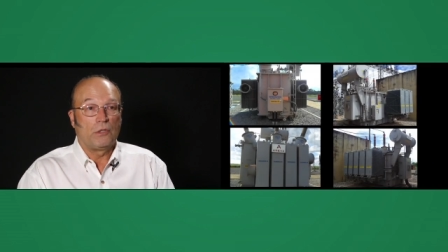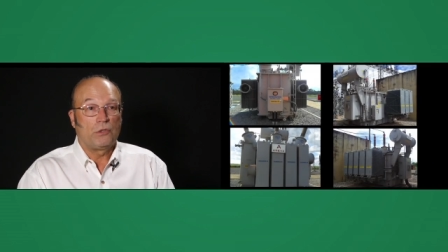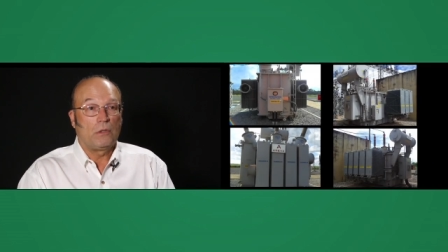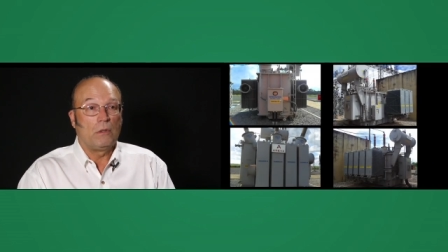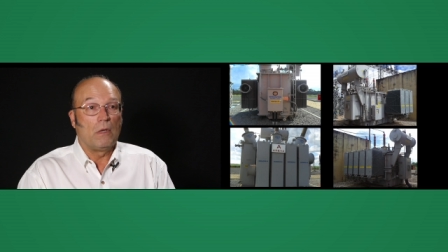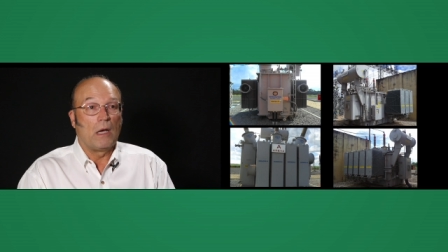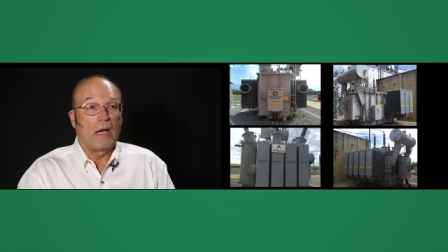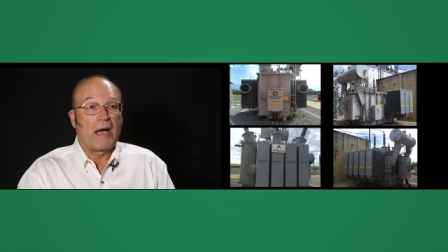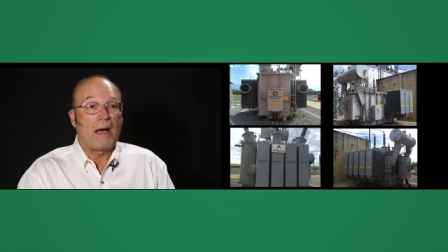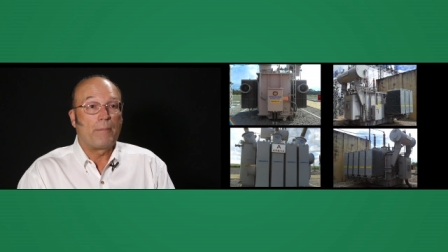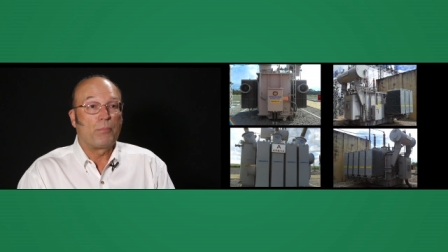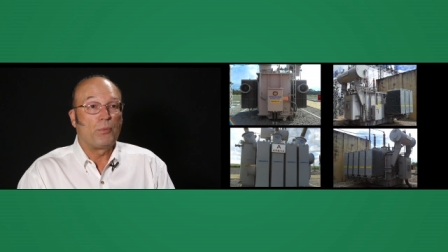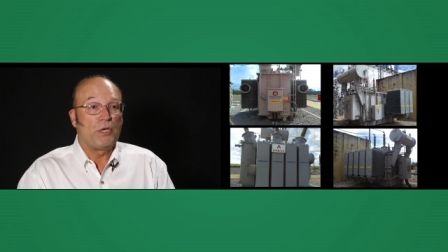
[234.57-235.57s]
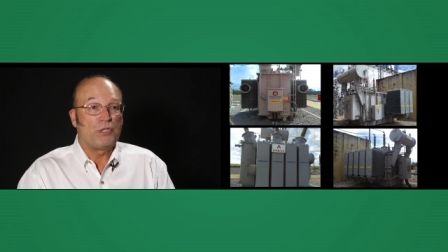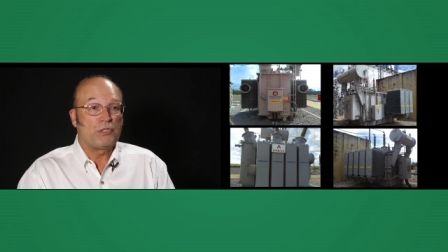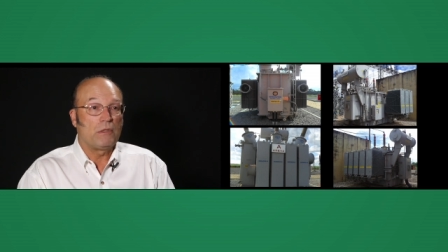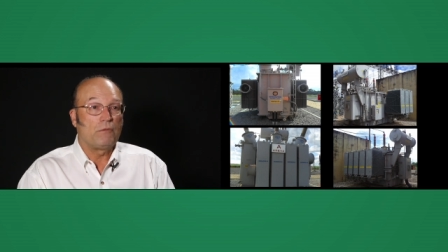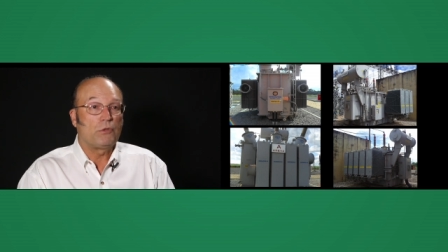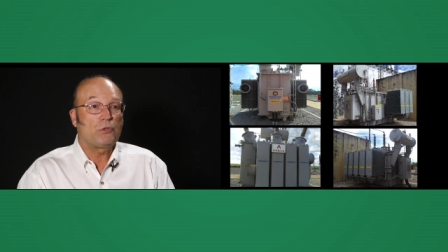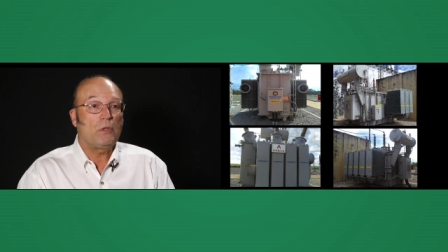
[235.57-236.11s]
uh, uh,
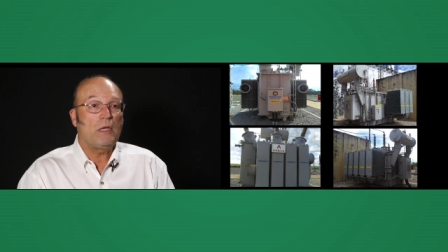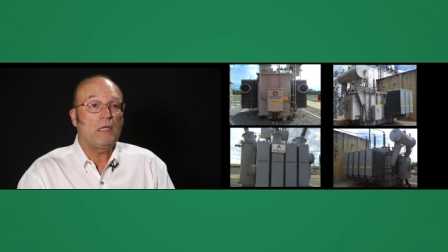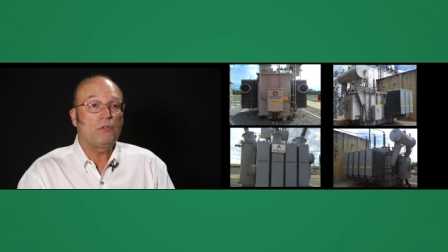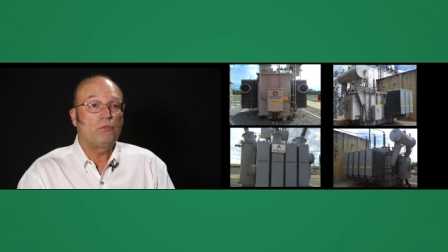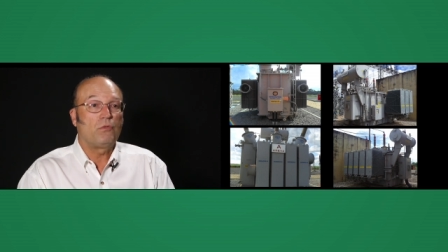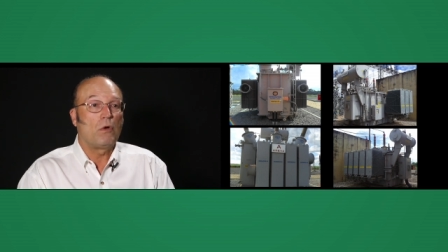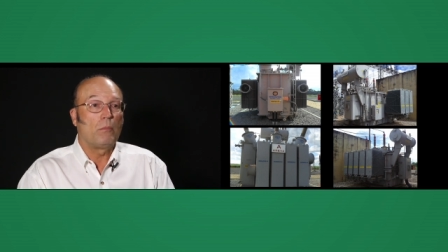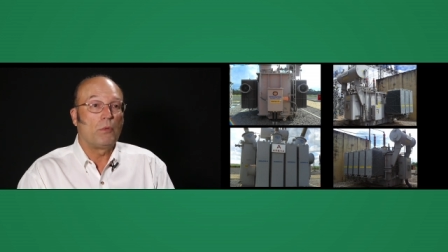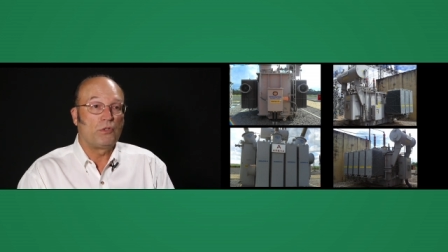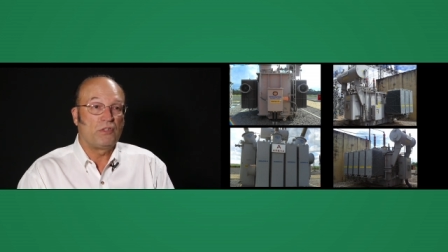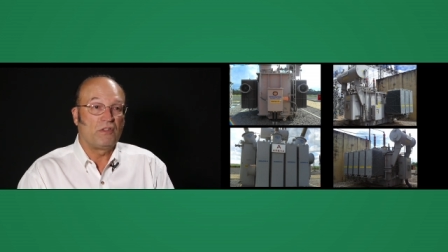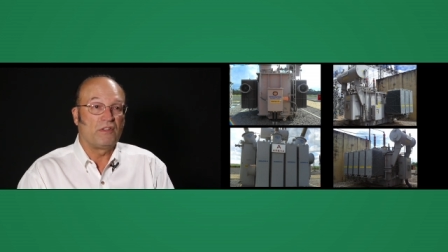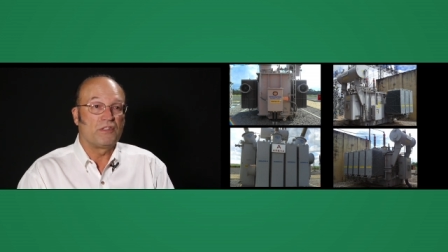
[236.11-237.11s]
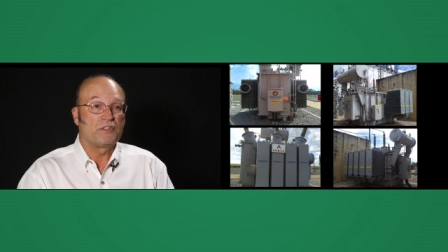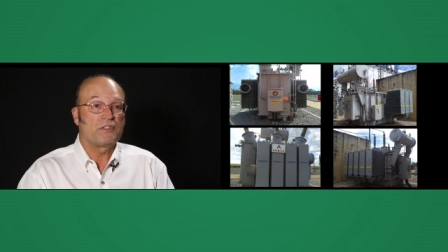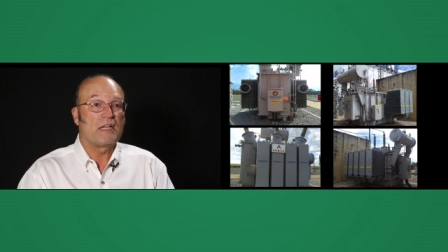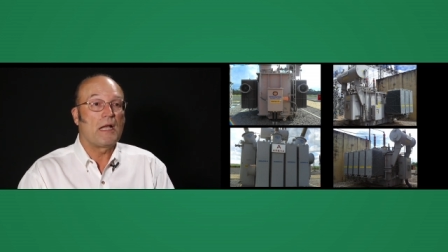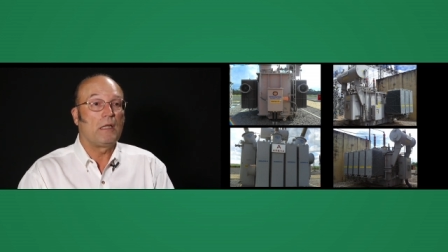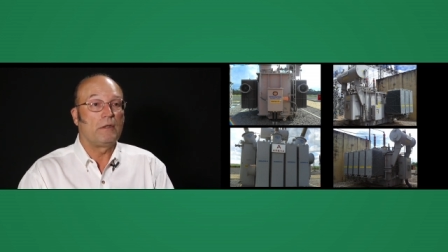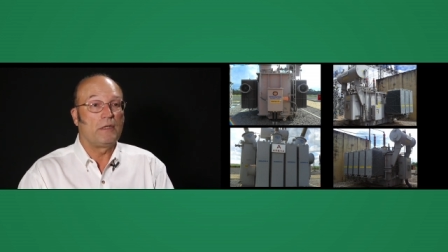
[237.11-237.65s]
operation of a transformer to the
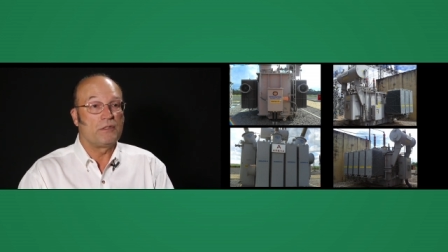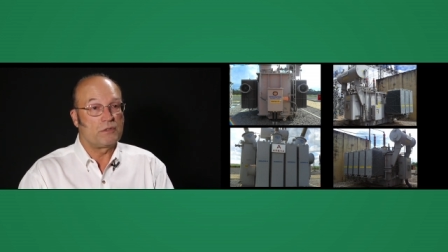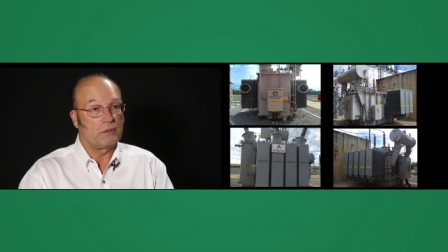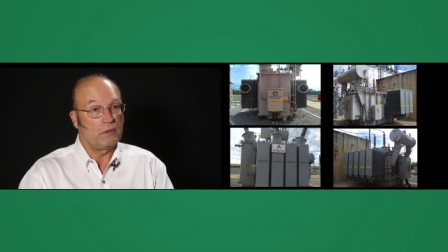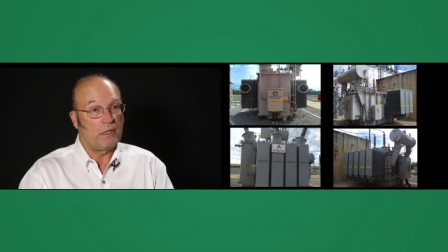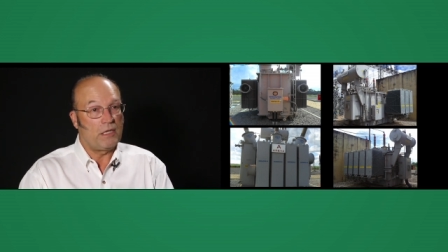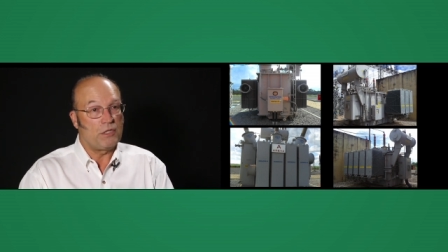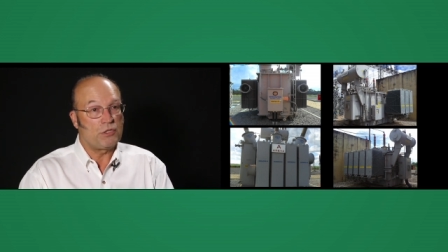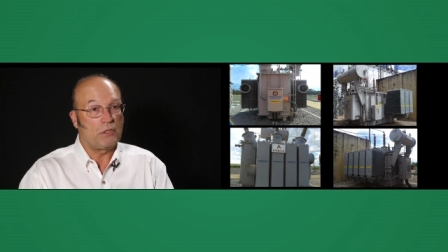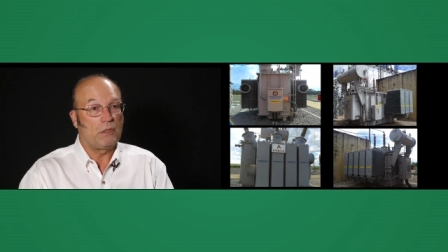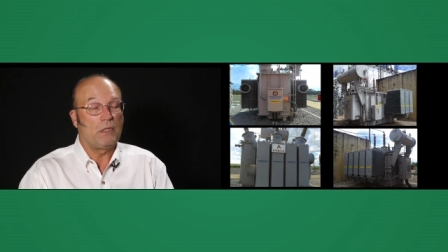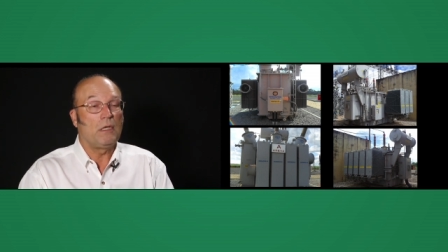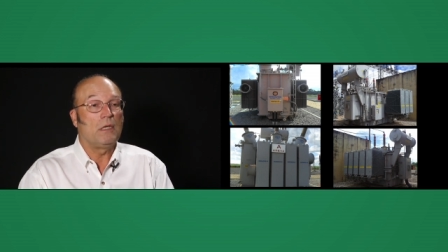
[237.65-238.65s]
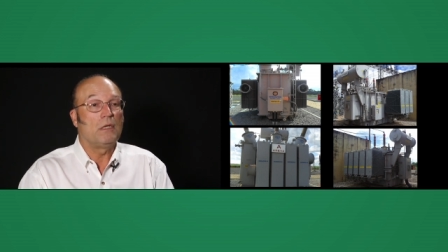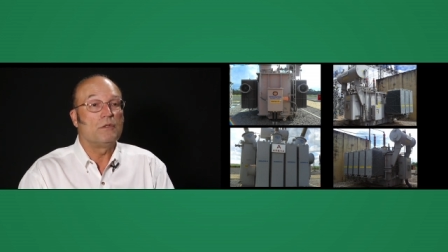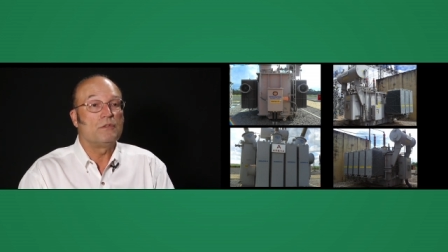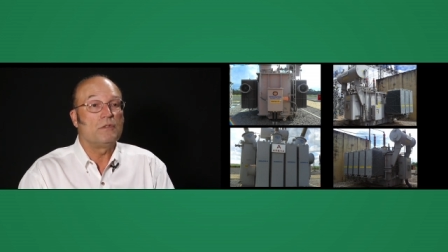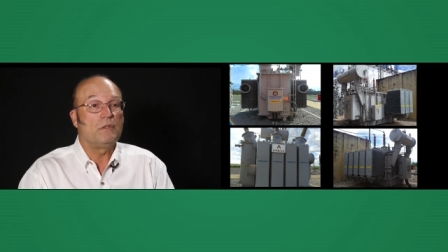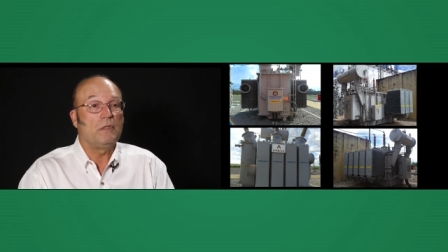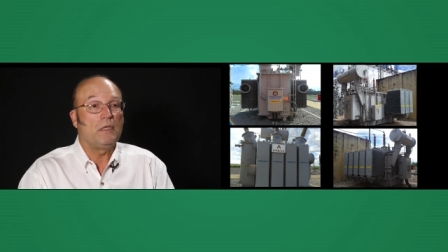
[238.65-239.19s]
solid insulation
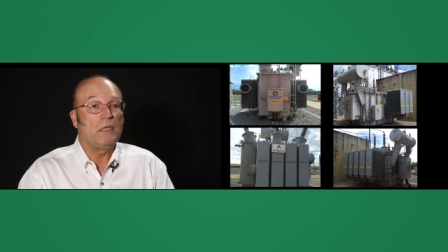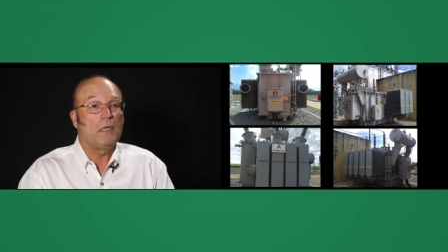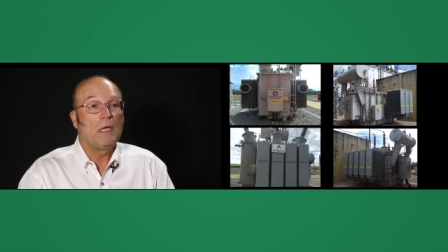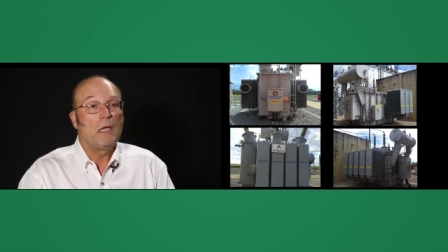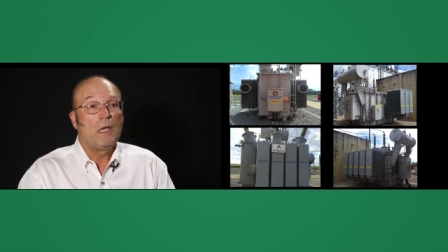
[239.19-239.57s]
is the,